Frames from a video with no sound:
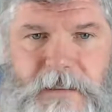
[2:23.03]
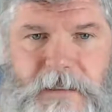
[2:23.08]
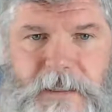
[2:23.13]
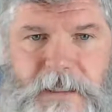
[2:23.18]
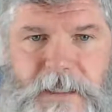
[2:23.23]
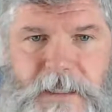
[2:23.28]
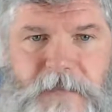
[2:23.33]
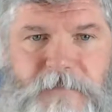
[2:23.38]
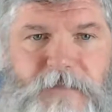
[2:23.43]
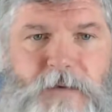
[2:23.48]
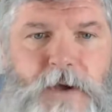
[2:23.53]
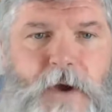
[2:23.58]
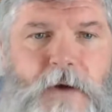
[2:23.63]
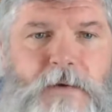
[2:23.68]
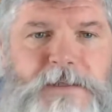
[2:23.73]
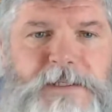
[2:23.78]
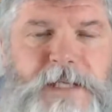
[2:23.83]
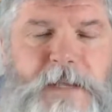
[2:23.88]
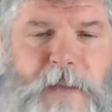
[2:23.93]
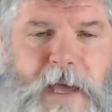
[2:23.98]
If you go
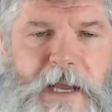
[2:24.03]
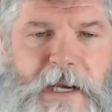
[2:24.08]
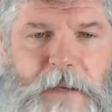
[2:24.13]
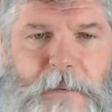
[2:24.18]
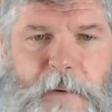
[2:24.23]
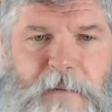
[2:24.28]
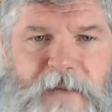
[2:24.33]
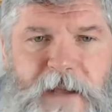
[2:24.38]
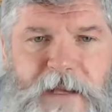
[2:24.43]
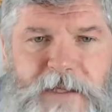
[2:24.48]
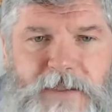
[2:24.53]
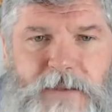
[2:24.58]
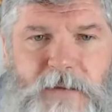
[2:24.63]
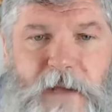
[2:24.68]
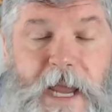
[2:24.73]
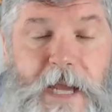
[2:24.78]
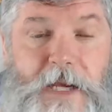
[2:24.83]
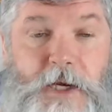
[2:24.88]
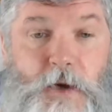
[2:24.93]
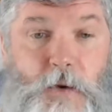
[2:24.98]
see a medical professional
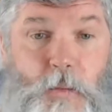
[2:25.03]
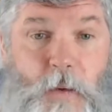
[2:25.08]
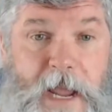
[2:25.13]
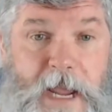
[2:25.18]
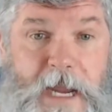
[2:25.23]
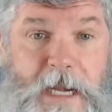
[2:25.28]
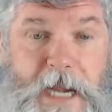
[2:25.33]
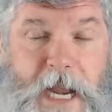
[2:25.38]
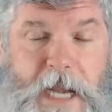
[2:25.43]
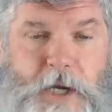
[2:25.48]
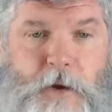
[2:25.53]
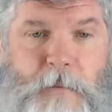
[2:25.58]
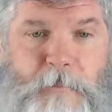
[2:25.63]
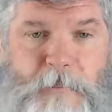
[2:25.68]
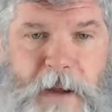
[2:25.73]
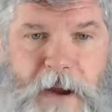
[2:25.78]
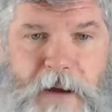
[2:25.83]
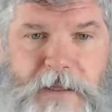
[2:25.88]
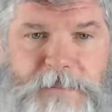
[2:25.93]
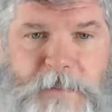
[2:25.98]
and your weight and you're
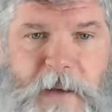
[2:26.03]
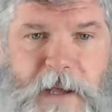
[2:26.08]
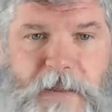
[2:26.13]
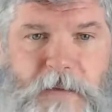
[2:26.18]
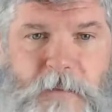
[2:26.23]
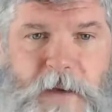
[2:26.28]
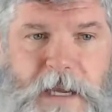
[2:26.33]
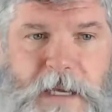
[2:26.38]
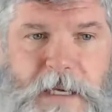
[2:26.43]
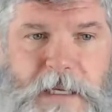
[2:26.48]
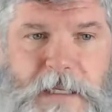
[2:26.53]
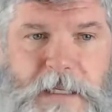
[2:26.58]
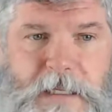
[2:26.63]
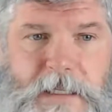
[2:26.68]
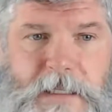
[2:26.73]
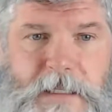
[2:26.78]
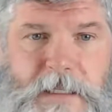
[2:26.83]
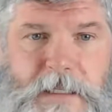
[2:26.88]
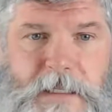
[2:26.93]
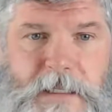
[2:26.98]
embarrassed by the weight,
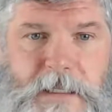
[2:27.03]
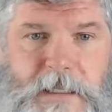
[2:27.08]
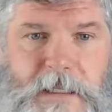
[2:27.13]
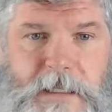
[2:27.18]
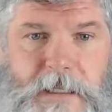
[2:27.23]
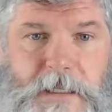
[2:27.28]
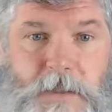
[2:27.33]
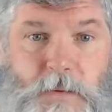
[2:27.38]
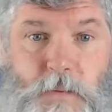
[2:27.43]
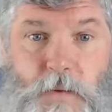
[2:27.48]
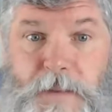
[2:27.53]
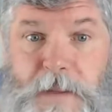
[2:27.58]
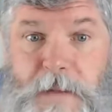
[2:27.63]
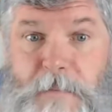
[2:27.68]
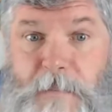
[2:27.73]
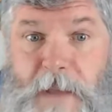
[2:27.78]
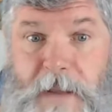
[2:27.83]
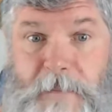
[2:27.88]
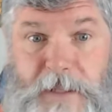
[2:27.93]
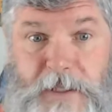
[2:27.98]
well,
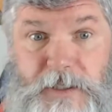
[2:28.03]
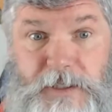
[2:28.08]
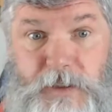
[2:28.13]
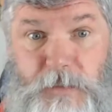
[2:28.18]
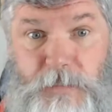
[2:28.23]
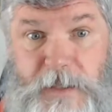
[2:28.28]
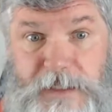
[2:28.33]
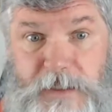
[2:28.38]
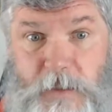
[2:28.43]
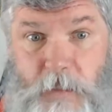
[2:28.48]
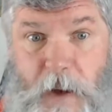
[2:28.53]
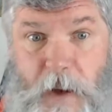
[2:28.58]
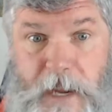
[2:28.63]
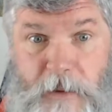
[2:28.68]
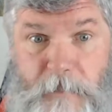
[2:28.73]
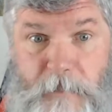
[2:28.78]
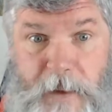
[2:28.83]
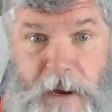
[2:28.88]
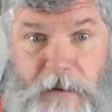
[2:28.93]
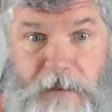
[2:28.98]
then maybe there's a reason why
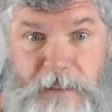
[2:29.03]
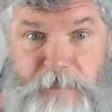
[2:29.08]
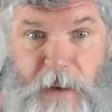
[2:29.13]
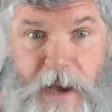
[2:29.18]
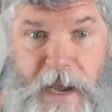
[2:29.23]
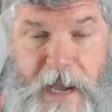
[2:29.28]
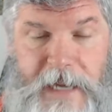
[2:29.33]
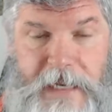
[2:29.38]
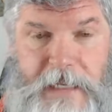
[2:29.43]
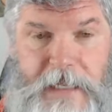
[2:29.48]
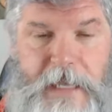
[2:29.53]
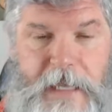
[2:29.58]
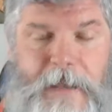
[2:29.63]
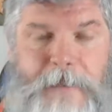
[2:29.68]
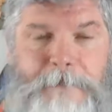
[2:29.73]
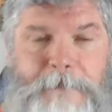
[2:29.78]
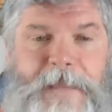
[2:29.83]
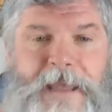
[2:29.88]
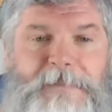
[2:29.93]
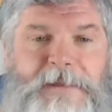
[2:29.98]
you're embarrassed by it.
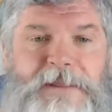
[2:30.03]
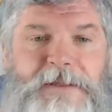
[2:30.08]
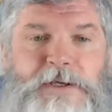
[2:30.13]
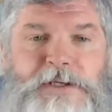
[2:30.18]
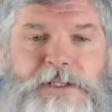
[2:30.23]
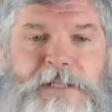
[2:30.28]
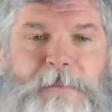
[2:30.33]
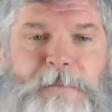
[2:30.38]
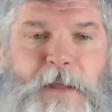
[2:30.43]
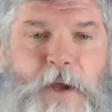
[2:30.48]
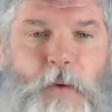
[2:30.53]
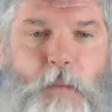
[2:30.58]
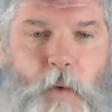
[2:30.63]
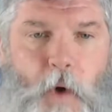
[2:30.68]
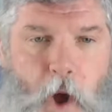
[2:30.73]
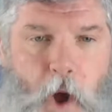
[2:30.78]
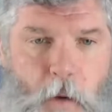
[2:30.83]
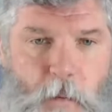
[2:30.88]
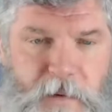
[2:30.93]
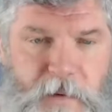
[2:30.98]
Maybe there's something
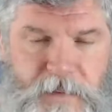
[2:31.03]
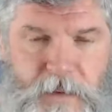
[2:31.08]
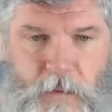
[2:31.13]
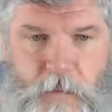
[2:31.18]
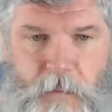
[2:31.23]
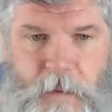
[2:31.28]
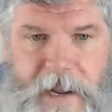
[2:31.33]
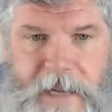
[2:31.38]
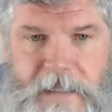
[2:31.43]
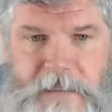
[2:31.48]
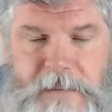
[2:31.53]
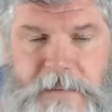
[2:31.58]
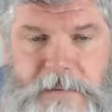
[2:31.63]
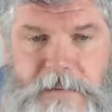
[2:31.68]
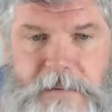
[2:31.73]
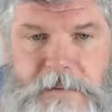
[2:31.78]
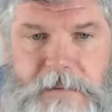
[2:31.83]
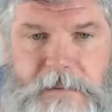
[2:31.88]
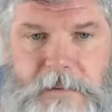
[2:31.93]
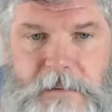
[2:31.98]
wrong with your weight.
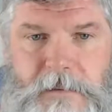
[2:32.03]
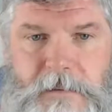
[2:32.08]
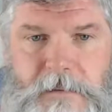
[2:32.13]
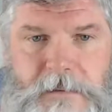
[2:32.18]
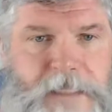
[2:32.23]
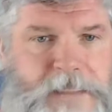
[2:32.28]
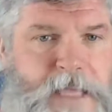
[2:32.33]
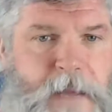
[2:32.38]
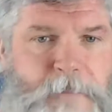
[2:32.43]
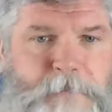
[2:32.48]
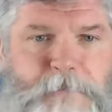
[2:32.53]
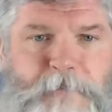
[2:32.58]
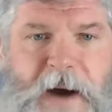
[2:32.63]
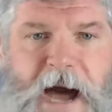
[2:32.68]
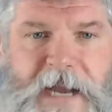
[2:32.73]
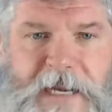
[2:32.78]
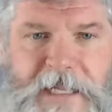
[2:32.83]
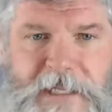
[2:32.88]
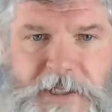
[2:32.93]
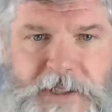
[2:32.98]
That's not
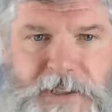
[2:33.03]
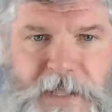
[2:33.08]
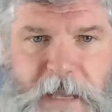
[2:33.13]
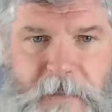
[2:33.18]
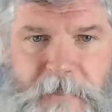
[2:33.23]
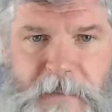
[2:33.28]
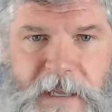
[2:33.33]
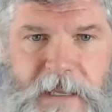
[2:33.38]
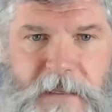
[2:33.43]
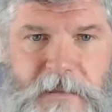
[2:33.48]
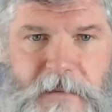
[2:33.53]
body shaming.